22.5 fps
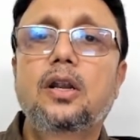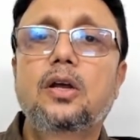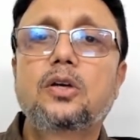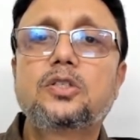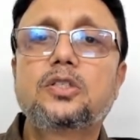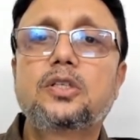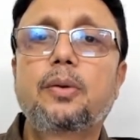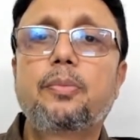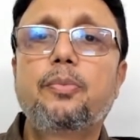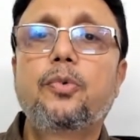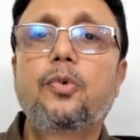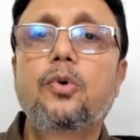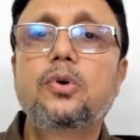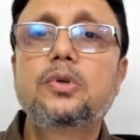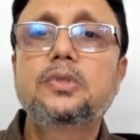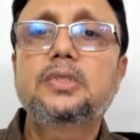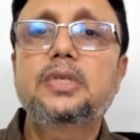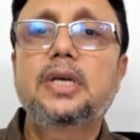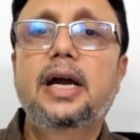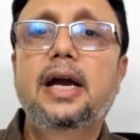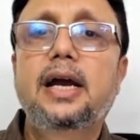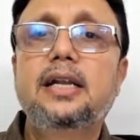Now,
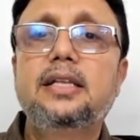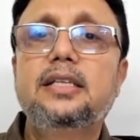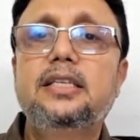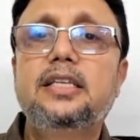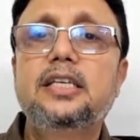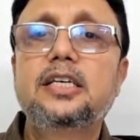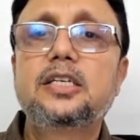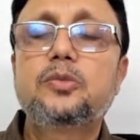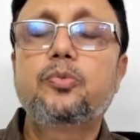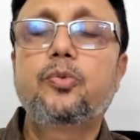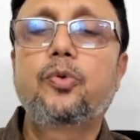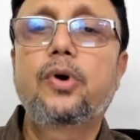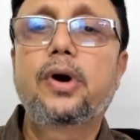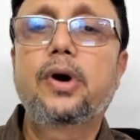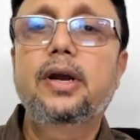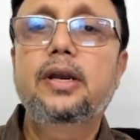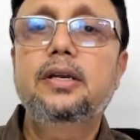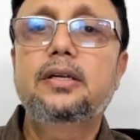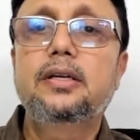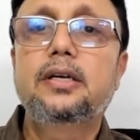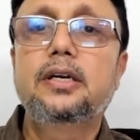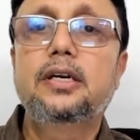suppose at this
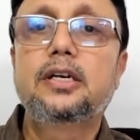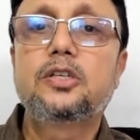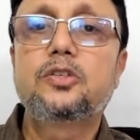point